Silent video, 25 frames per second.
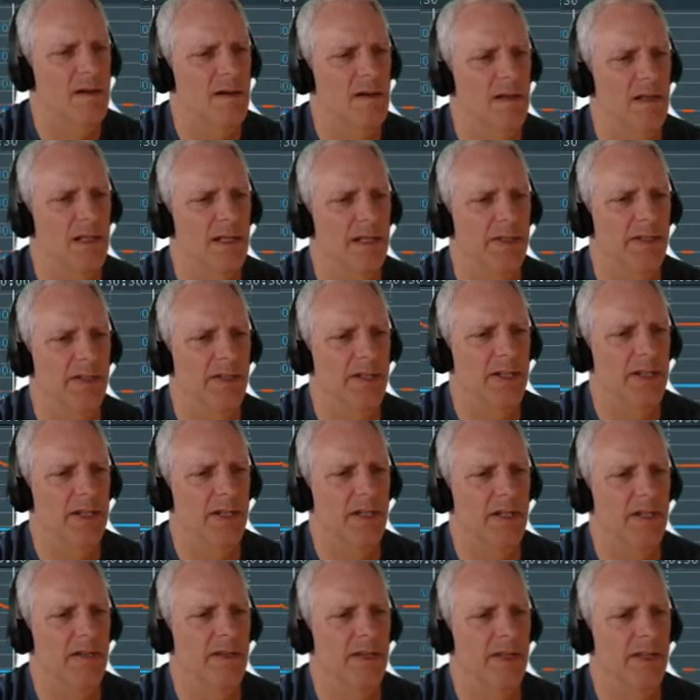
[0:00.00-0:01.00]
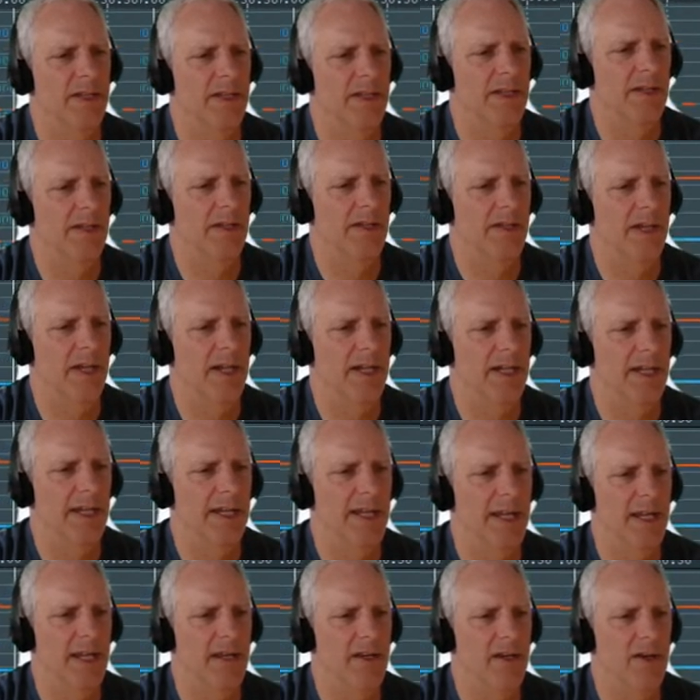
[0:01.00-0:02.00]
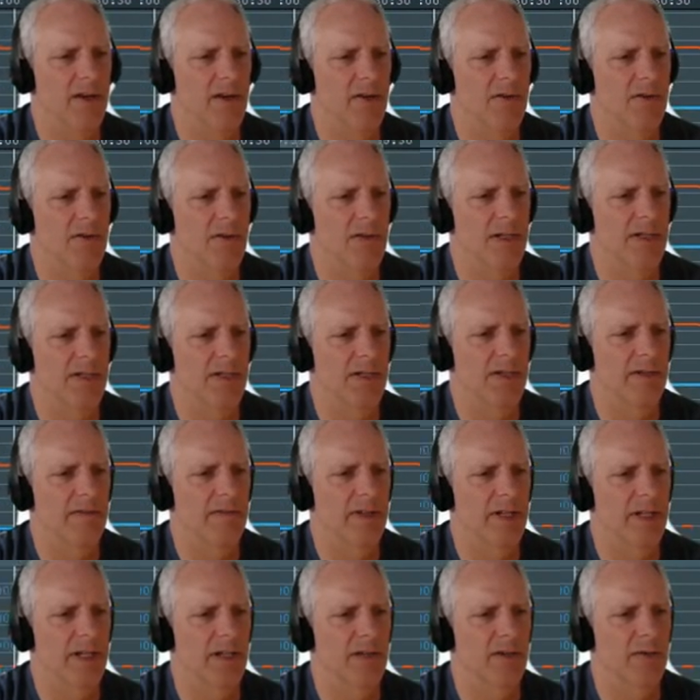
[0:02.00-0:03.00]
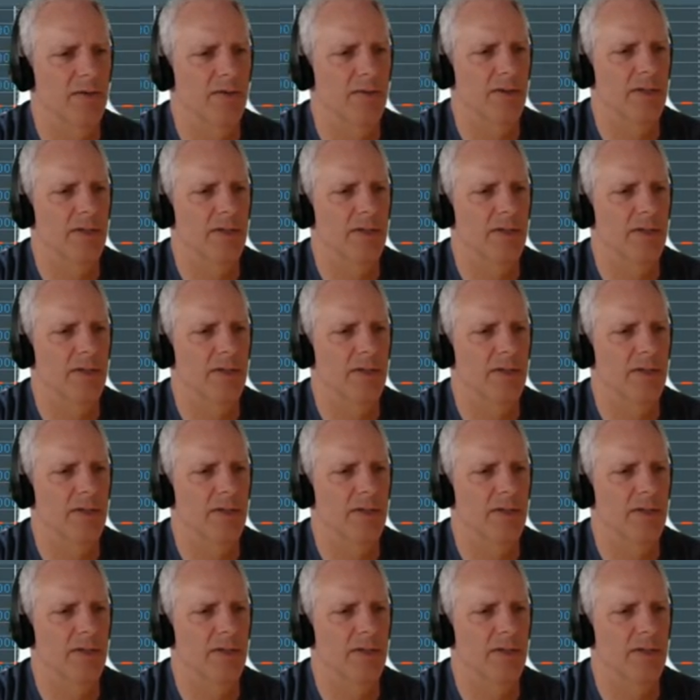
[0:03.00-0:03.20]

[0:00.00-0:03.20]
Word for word: Let's see it on that sell side again though. Let's see if they can do